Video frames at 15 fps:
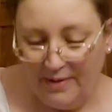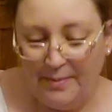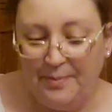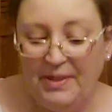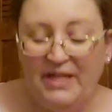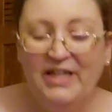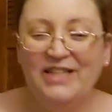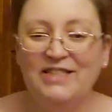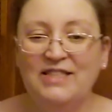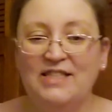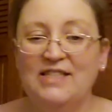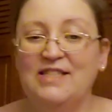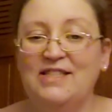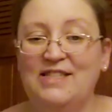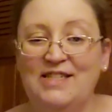and because
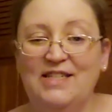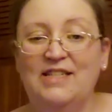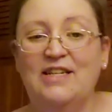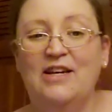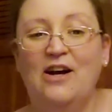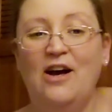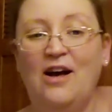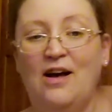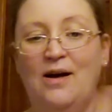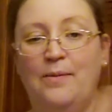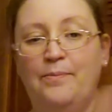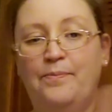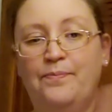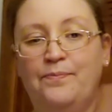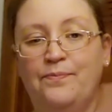this did
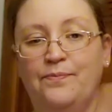come